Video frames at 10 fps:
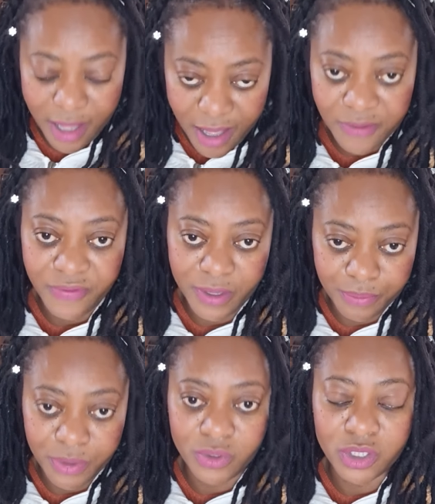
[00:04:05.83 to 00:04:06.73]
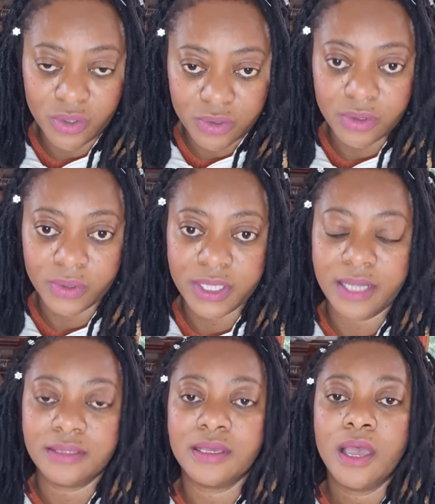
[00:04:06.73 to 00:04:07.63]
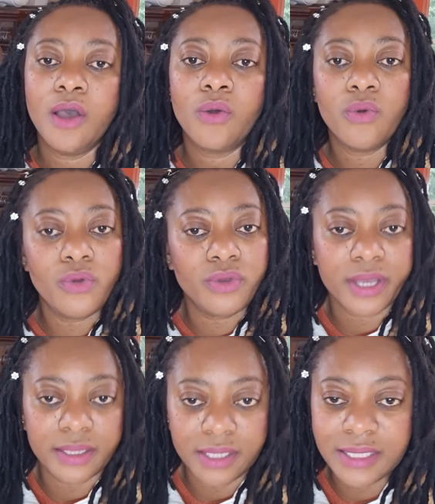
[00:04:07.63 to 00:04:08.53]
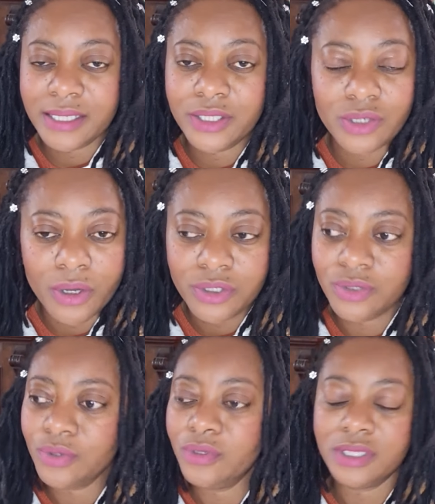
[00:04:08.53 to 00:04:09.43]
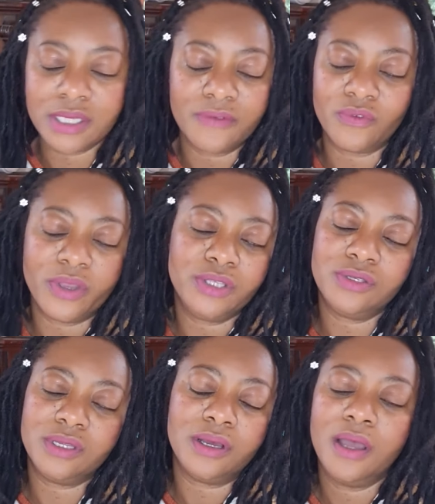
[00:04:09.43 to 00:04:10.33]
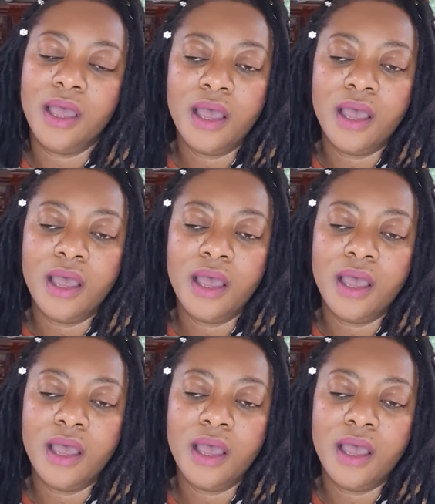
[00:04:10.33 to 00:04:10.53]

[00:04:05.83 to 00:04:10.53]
have a beauty consultant who you can easily talk to instead of going to the